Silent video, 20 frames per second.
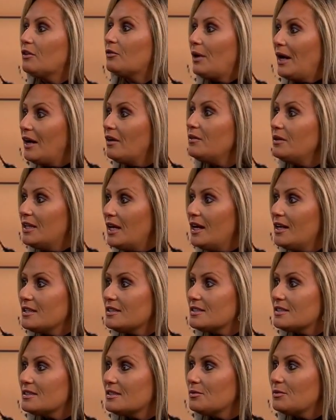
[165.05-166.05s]
around
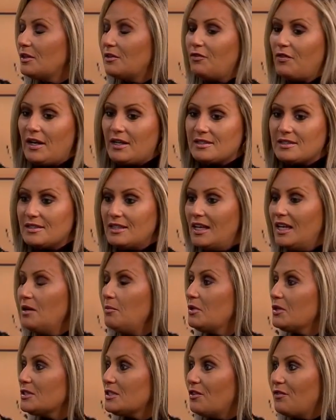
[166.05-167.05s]
us. It affects the
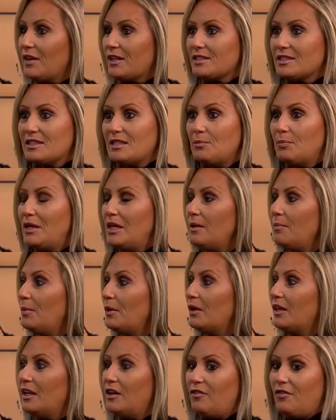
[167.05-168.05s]
animals. It affects the
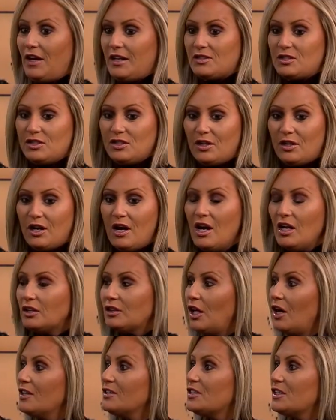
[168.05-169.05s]
people. It affects your
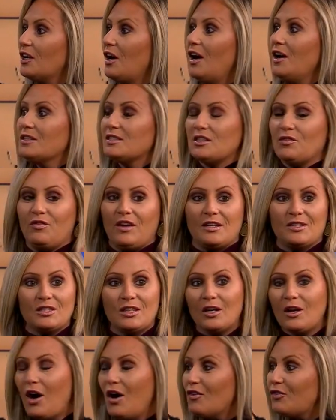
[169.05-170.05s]
lawns and gardens. It affects
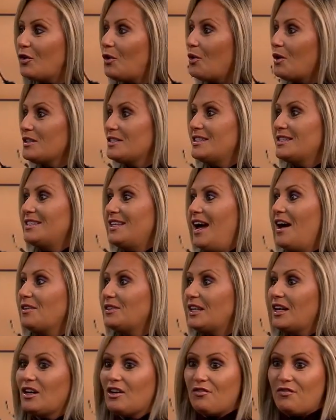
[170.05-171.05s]
the golf courses
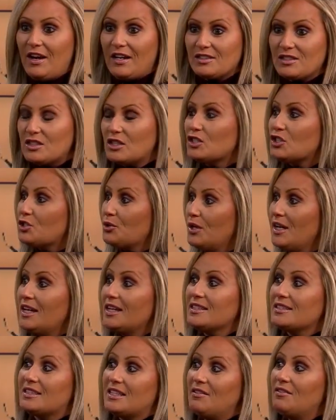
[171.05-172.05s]
out there. It affects the
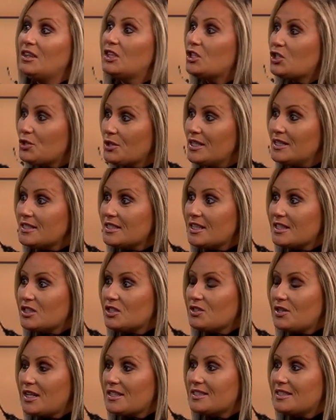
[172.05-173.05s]
trees even the trees get
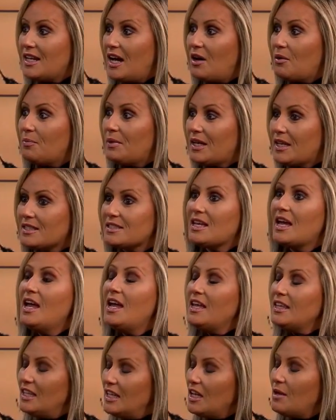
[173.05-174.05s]
stressed out because
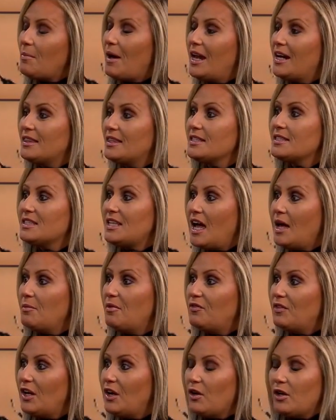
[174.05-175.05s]
think about it, this time
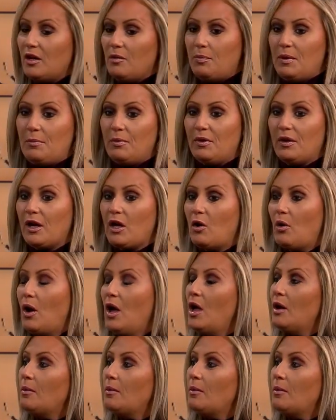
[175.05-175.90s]
of year, you have people that go